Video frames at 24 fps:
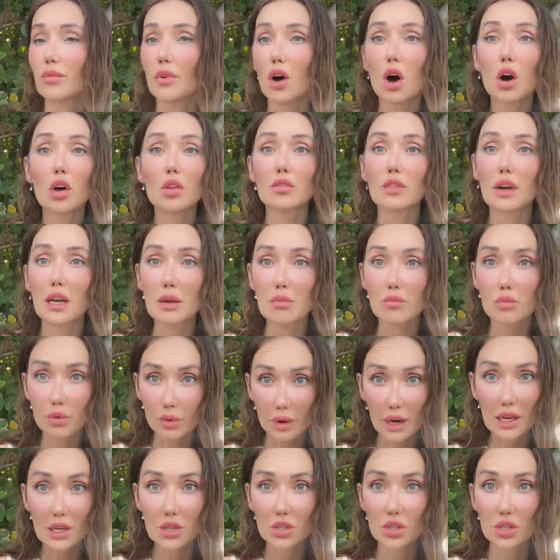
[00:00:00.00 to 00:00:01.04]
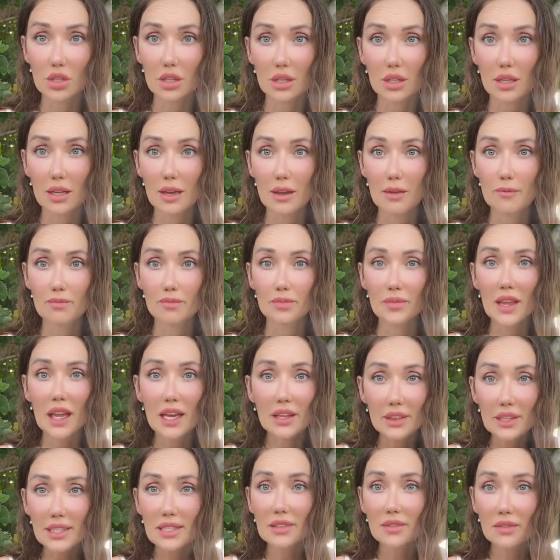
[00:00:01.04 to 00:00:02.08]
on vibration.
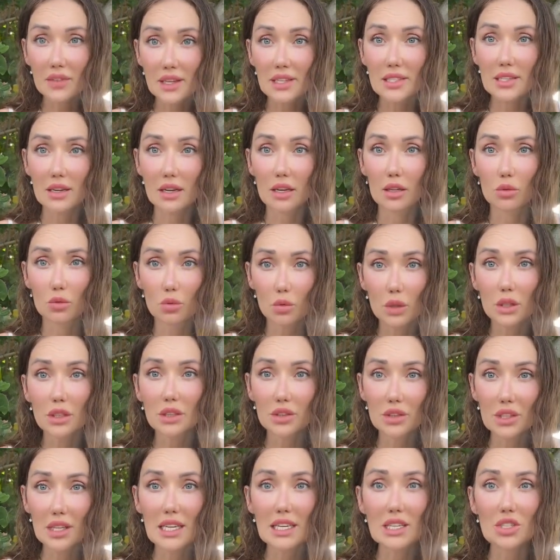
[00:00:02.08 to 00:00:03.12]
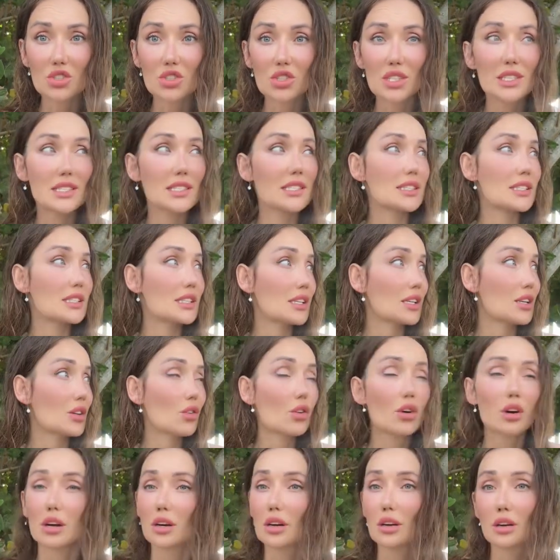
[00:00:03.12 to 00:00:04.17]
This physical world is just
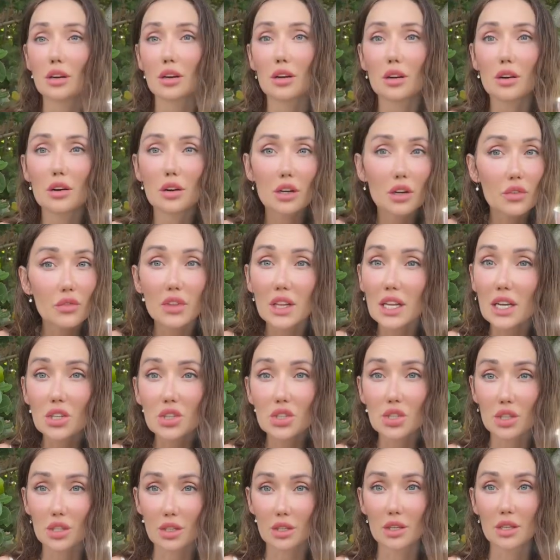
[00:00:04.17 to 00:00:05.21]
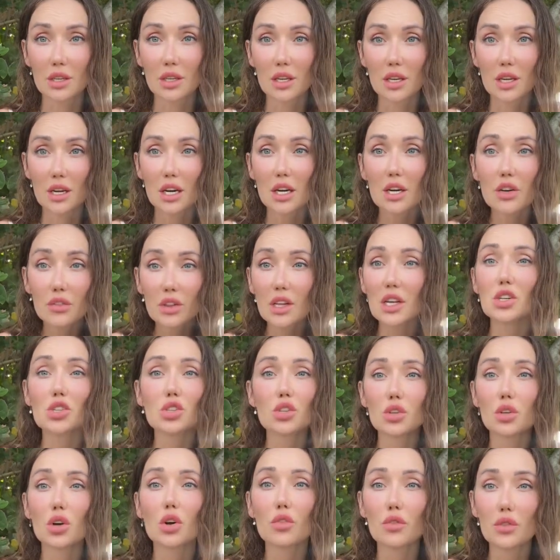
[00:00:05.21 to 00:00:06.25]
your reflection,
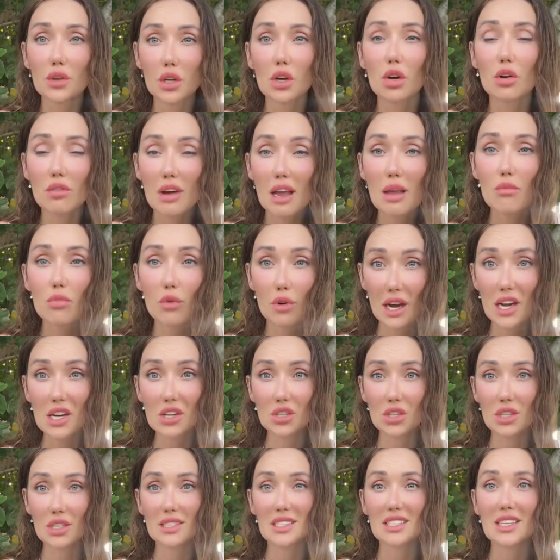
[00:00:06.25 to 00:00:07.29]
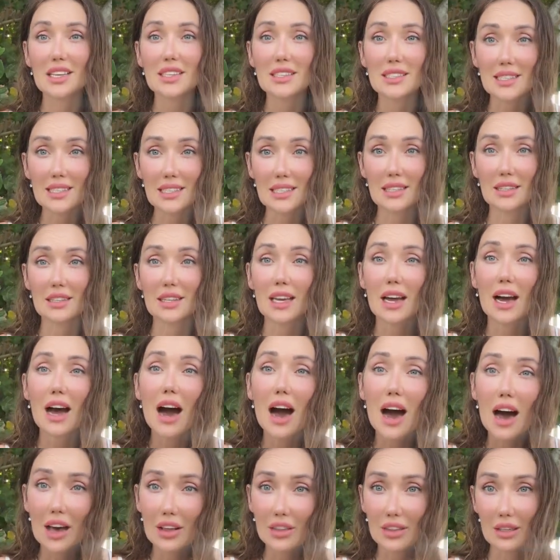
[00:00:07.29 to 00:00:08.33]
reflection of your vibrations, that's it. The
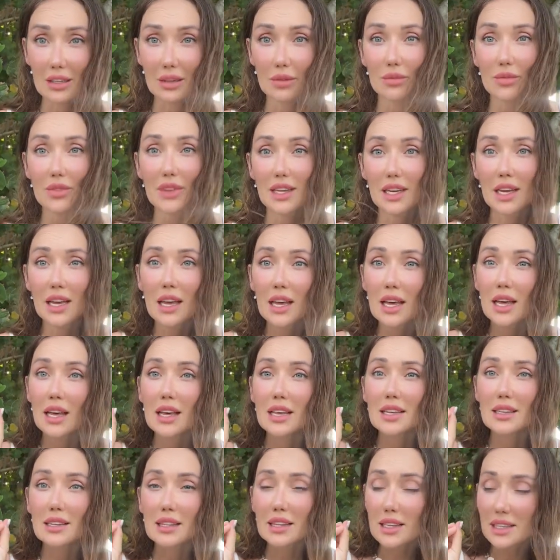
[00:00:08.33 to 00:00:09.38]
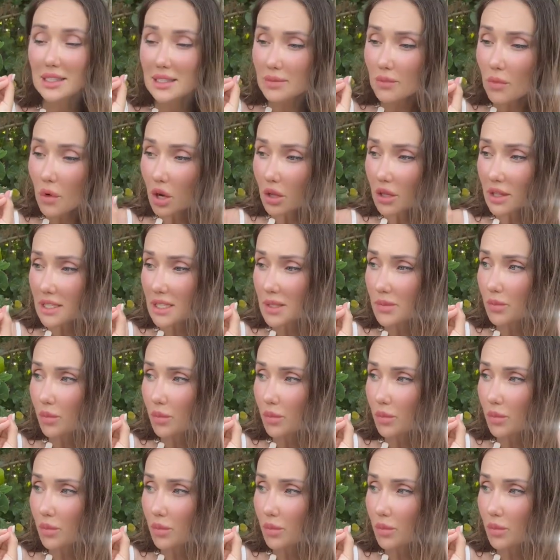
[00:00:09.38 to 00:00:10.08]
atom, the, the smallest